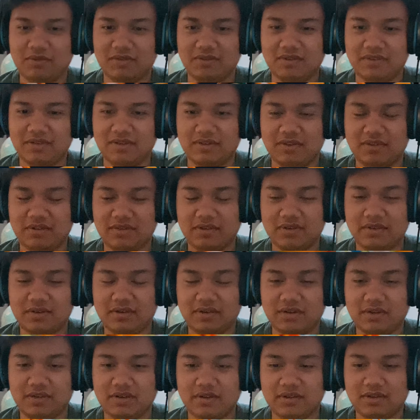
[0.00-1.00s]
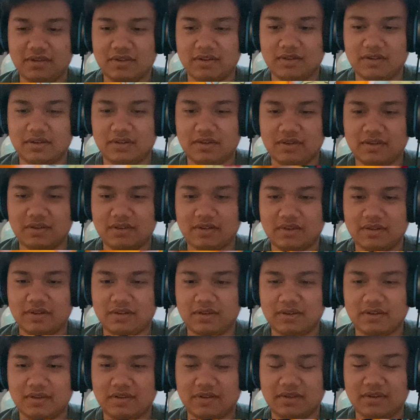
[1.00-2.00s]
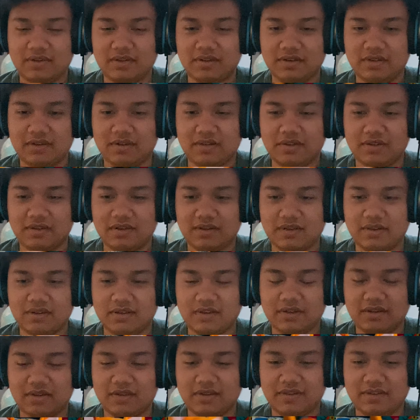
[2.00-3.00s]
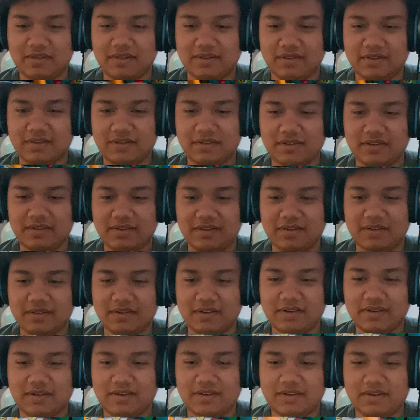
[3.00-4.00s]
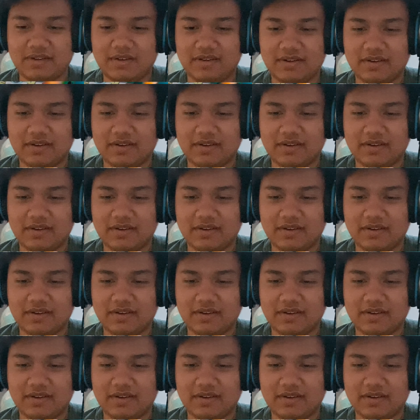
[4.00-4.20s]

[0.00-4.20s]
(silence)